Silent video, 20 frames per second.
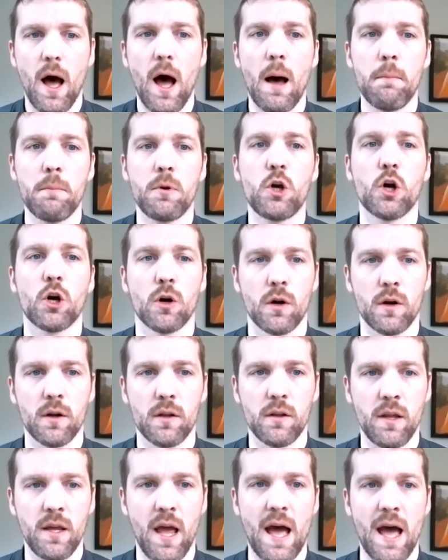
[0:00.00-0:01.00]

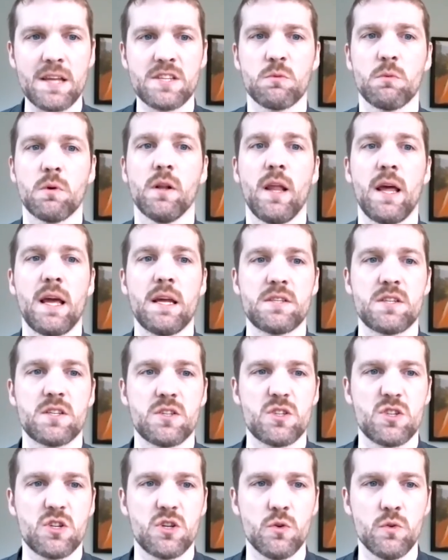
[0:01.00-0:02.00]
currently as it relates
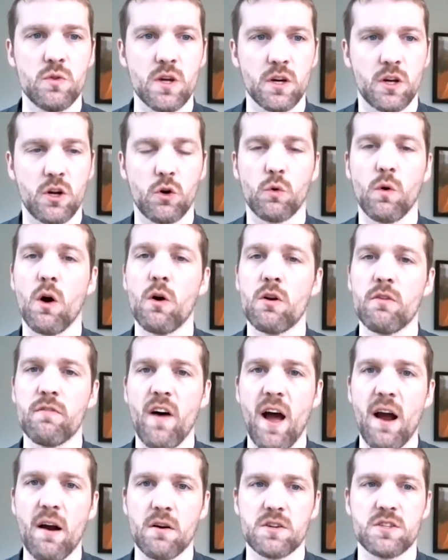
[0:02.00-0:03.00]
to the
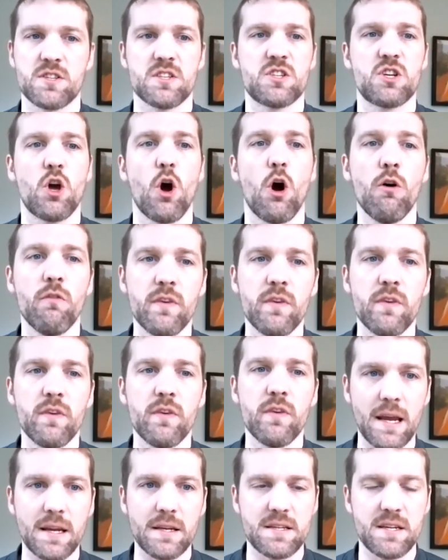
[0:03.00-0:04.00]
coronavirus, this
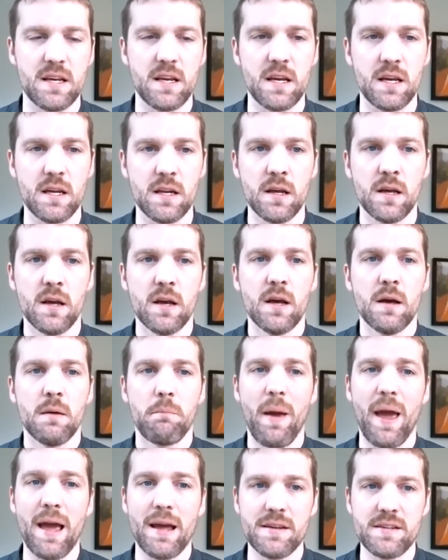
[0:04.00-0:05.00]
COVID-19
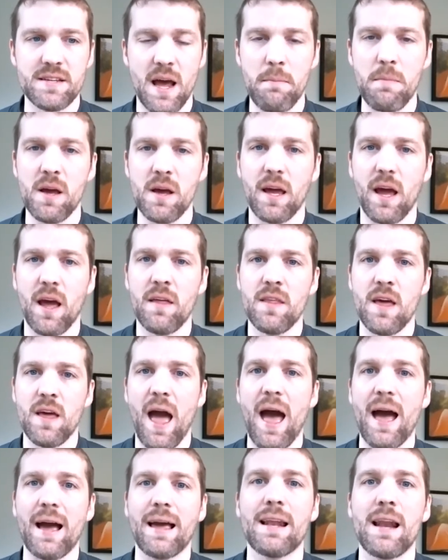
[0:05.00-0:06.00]
pandemic, and the
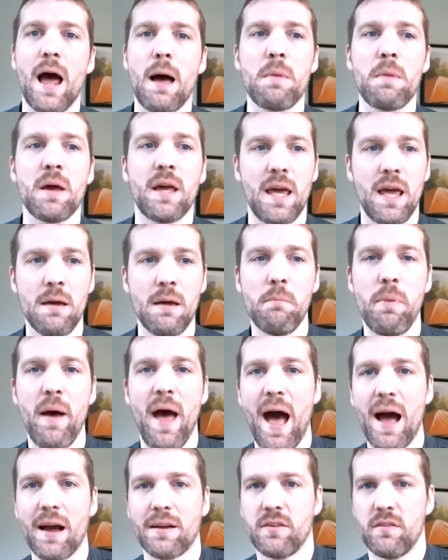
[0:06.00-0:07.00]
economic
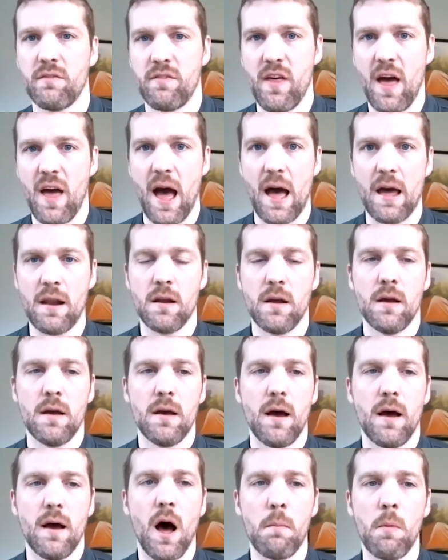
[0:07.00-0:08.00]
impact of that
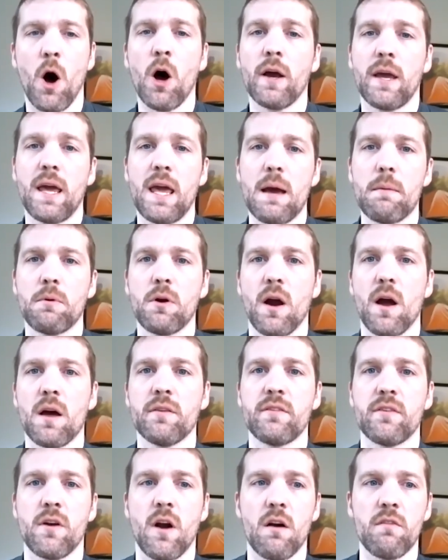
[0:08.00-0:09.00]
on campgrounds
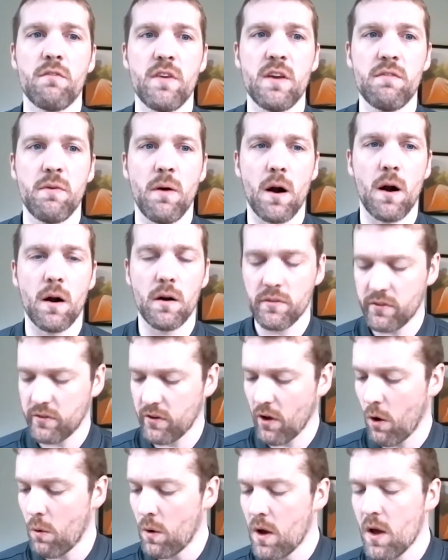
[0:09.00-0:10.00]
and RV parks.
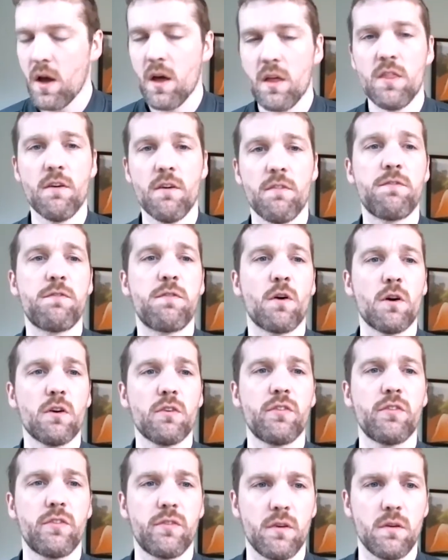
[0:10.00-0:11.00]
So the
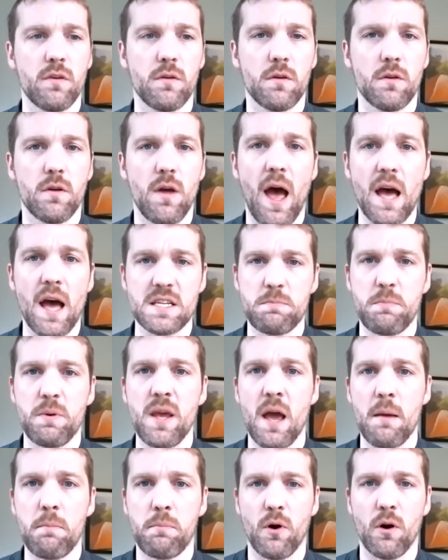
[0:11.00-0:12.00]
first
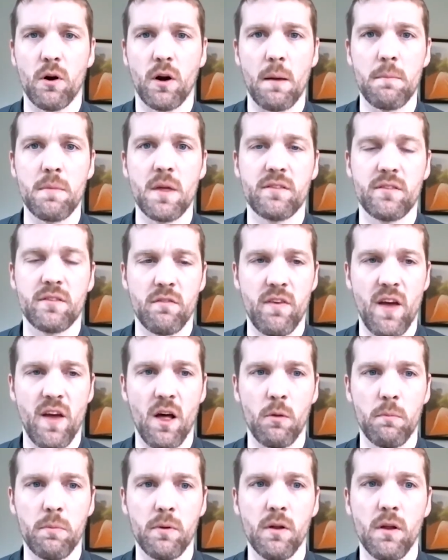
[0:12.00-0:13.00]
SBA program that's
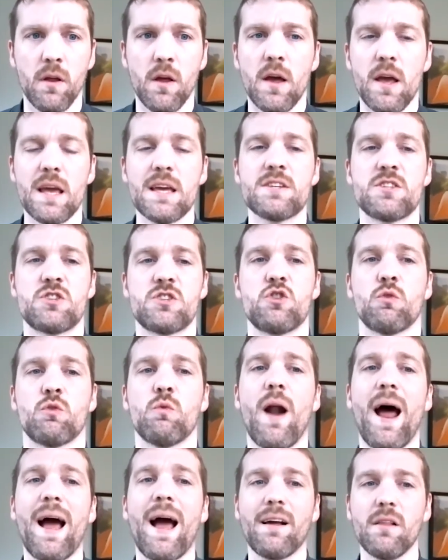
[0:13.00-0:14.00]
available is
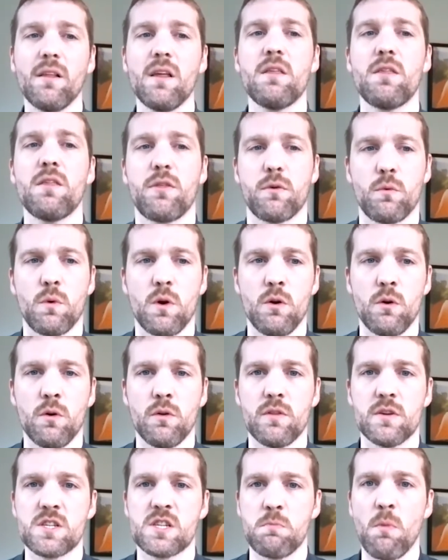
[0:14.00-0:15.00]
directly through the
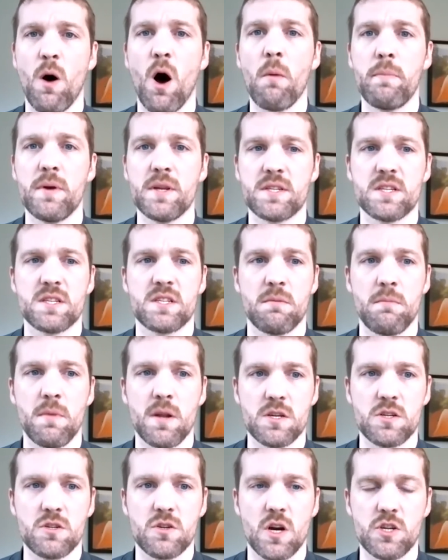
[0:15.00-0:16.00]
Small Business
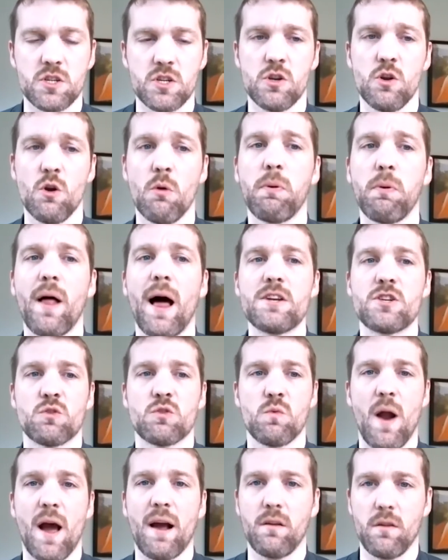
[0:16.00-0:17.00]
Administration. You apply
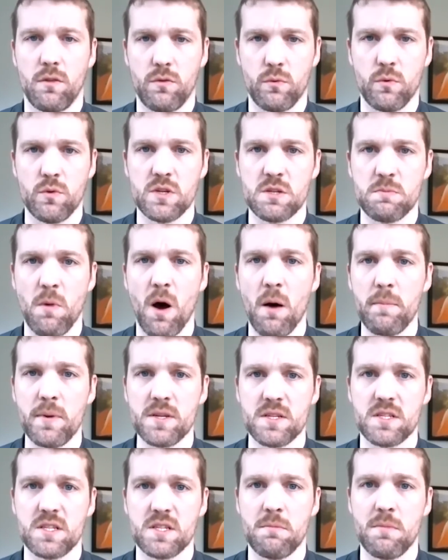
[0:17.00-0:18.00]
directly through the Small
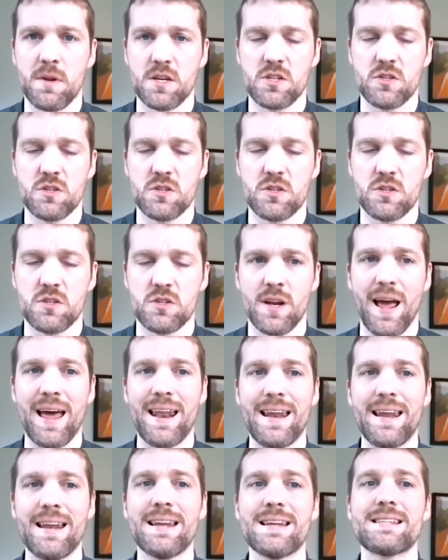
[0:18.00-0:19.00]
Business Administration, and
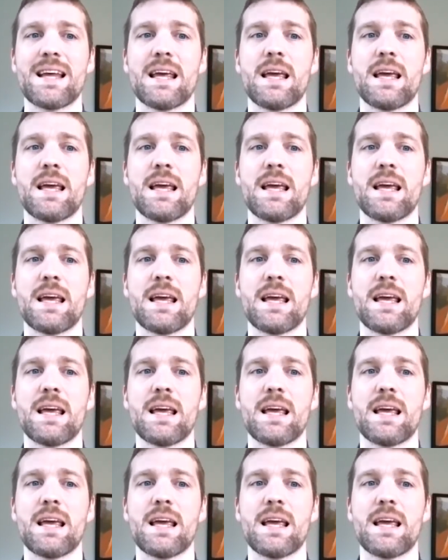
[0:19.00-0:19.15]
it is an